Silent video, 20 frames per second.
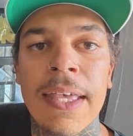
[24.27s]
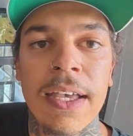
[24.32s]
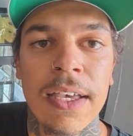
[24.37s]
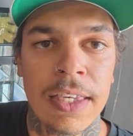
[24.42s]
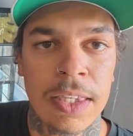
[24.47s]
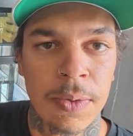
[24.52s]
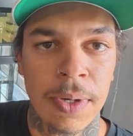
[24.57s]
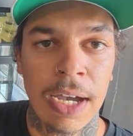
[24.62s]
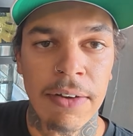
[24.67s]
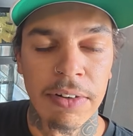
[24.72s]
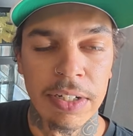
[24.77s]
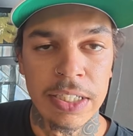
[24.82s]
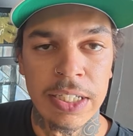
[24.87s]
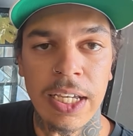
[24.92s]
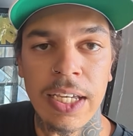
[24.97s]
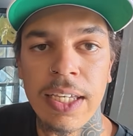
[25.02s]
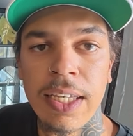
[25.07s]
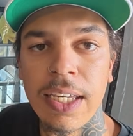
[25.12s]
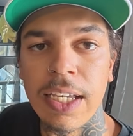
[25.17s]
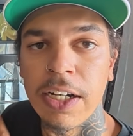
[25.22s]
So we have our
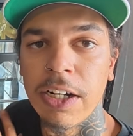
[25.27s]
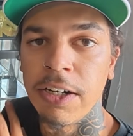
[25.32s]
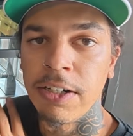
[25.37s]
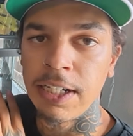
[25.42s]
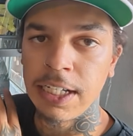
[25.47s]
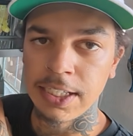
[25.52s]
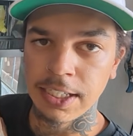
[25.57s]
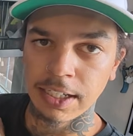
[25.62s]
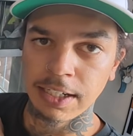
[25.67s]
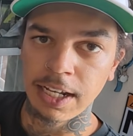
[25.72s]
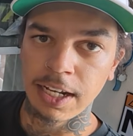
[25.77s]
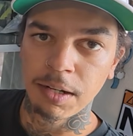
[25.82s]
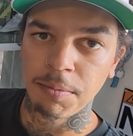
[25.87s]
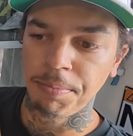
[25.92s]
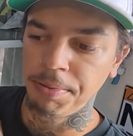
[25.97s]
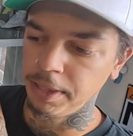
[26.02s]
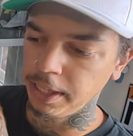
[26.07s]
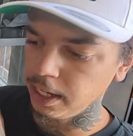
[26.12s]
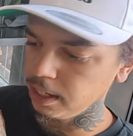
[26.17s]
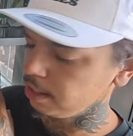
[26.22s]
tank in our designated
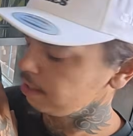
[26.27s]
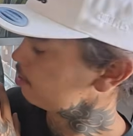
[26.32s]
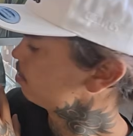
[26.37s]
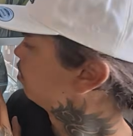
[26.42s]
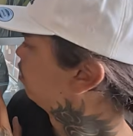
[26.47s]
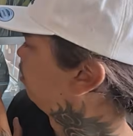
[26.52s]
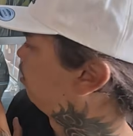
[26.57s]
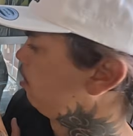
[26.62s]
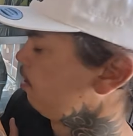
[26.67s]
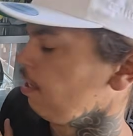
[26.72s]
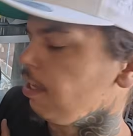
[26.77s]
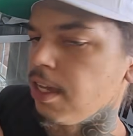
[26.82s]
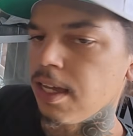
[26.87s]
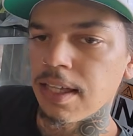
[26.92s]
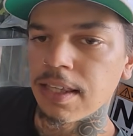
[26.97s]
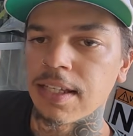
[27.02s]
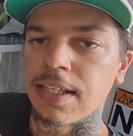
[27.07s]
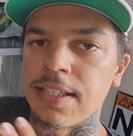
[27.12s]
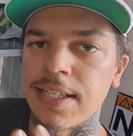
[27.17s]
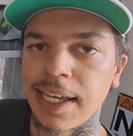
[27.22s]
place.
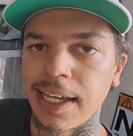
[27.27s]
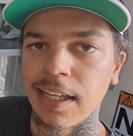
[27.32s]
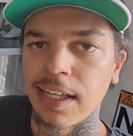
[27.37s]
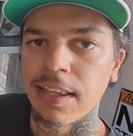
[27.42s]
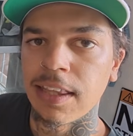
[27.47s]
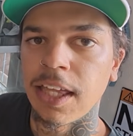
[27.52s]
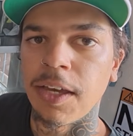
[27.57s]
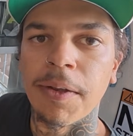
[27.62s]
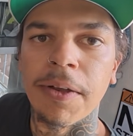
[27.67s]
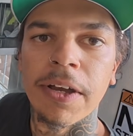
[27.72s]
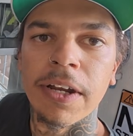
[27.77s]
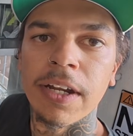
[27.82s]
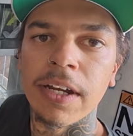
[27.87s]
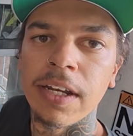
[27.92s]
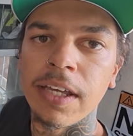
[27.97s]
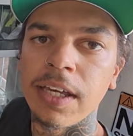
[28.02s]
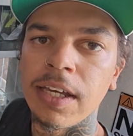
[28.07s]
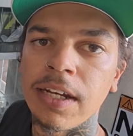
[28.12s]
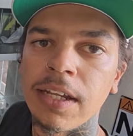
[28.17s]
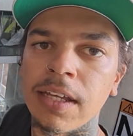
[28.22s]
The second thing we're going to
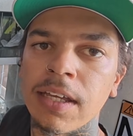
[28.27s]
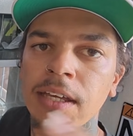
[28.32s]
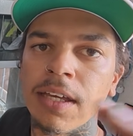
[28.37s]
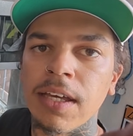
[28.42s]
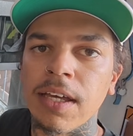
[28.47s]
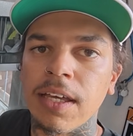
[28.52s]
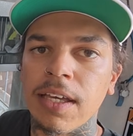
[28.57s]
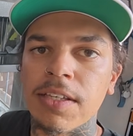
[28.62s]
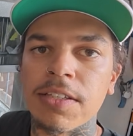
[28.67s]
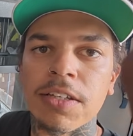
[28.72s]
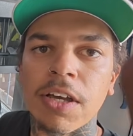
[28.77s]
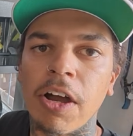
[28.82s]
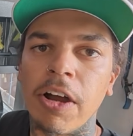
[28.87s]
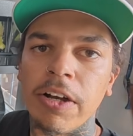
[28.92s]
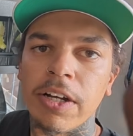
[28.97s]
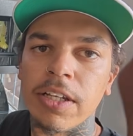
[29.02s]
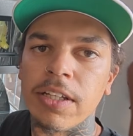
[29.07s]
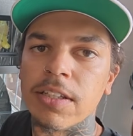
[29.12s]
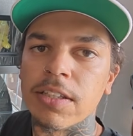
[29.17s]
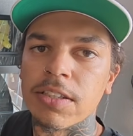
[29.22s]
need is
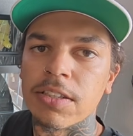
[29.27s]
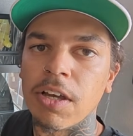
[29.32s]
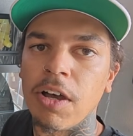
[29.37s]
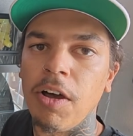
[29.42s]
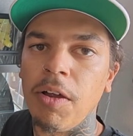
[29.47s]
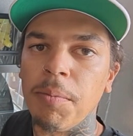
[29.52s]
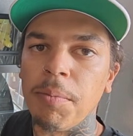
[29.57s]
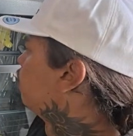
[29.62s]
already installed,